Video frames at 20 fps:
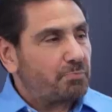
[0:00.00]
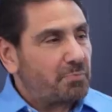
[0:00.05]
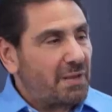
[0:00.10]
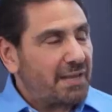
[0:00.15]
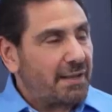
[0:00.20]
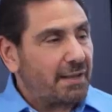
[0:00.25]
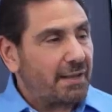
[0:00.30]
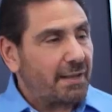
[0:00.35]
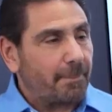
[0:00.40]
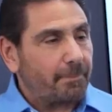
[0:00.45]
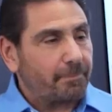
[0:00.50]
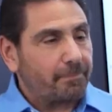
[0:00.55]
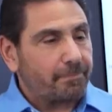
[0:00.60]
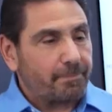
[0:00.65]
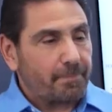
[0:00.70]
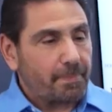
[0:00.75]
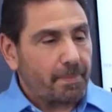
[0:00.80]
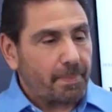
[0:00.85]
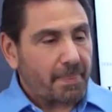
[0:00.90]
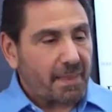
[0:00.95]
PAMP,
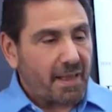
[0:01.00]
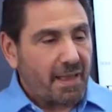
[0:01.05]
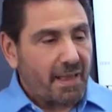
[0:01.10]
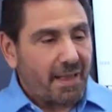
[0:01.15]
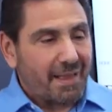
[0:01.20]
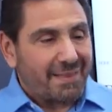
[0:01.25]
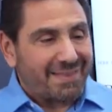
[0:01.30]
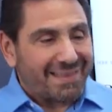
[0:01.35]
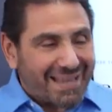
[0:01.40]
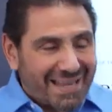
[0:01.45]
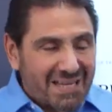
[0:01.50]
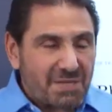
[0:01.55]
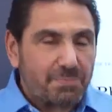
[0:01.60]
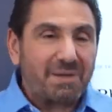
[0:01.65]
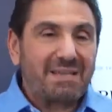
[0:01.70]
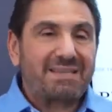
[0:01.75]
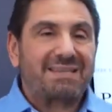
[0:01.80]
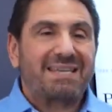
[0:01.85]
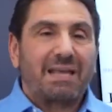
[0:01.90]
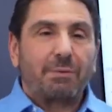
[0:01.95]
the
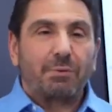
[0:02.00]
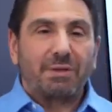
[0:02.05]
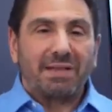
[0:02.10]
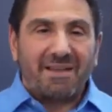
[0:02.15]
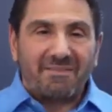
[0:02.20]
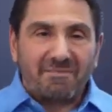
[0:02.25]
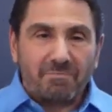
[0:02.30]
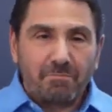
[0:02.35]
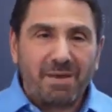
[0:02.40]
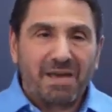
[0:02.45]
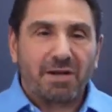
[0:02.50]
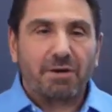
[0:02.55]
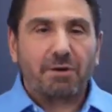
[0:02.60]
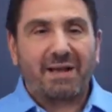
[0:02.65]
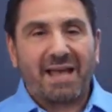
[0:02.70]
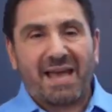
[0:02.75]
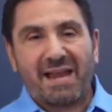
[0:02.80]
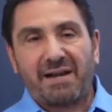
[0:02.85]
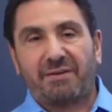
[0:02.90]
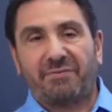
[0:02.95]
HBT will have better
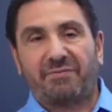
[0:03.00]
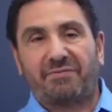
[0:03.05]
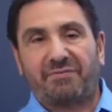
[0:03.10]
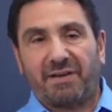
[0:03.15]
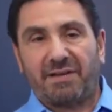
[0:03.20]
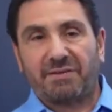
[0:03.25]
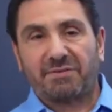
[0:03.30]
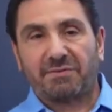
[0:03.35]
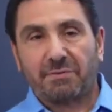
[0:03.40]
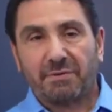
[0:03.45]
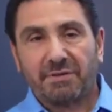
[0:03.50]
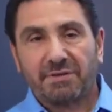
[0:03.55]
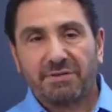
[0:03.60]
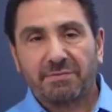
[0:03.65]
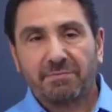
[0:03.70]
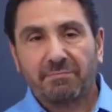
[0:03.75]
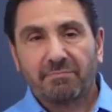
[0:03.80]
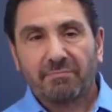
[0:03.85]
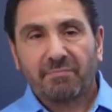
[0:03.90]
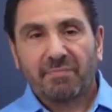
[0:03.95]
additive phase
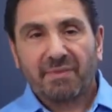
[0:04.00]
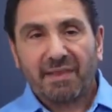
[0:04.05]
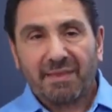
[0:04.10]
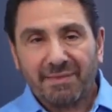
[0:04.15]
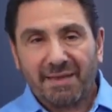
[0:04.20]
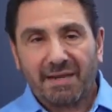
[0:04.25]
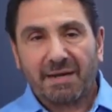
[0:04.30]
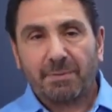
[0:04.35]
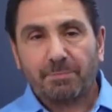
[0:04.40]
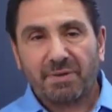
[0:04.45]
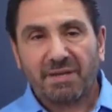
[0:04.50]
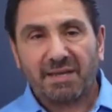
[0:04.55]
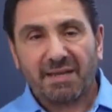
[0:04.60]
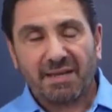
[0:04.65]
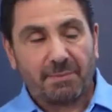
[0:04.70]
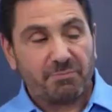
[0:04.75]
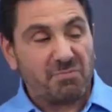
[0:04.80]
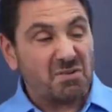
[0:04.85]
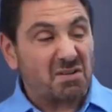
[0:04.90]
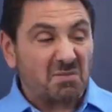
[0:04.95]
noise than a
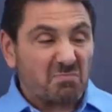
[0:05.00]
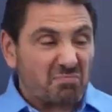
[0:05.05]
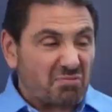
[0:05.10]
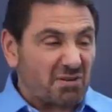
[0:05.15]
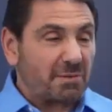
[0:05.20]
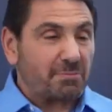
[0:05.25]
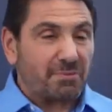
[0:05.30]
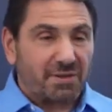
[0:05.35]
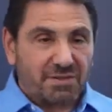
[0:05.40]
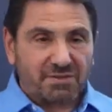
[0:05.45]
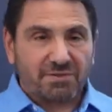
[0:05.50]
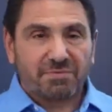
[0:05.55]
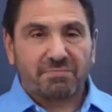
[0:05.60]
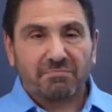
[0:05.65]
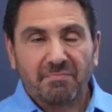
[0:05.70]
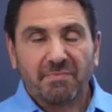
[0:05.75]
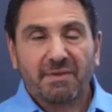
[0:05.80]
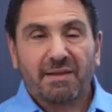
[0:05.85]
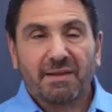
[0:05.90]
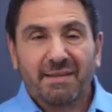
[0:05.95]
PAMP. You can pretty
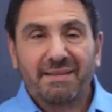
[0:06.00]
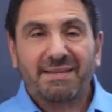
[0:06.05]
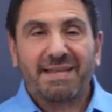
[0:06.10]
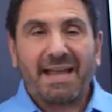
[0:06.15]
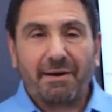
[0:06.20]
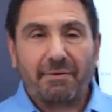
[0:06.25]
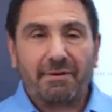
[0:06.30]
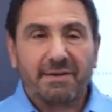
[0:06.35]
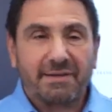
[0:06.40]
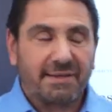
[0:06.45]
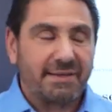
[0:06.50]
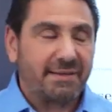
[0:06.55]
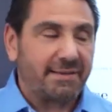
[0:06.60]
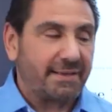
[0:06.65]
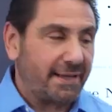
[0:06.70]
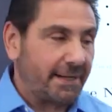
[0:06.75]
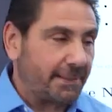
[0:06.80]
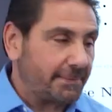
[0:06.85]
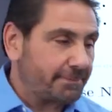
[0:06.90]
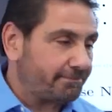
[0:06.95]
much guarantee
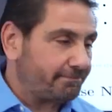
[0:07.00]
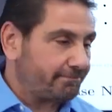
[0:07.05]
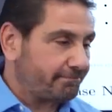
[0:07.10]
that.